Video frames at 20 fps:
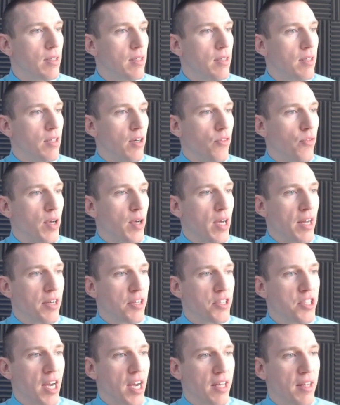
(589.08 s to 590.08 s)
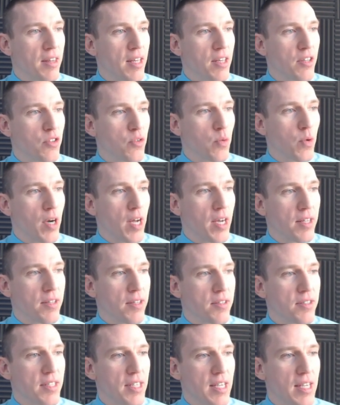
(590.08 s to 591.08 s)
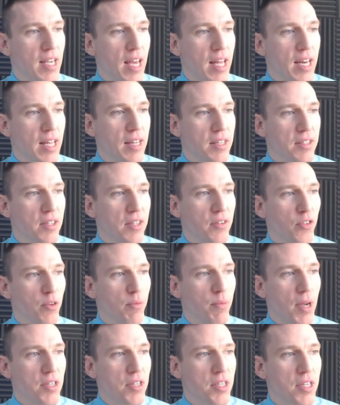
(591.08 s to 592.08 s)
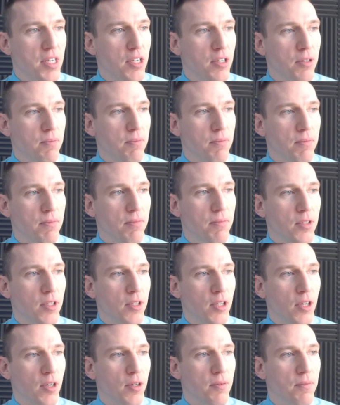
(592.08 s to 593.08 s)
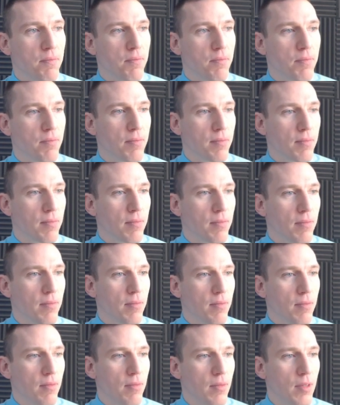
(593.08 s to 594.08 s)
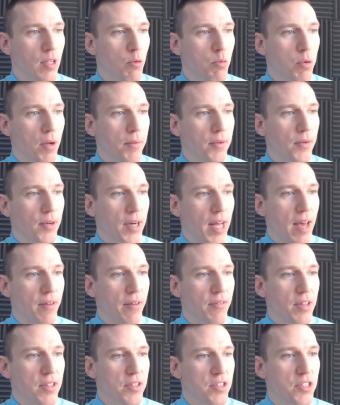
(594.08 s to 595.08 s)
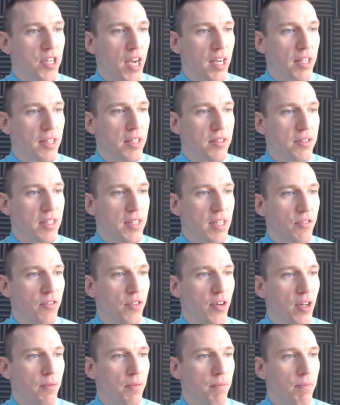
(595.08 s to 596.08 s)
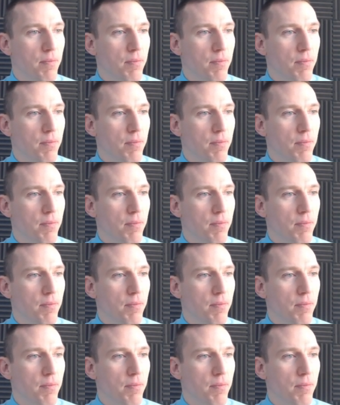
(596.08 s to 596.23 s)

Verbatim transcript: You know, if we uncheck this, we're not going to see any of this information here. So you probably want to have this checked as default.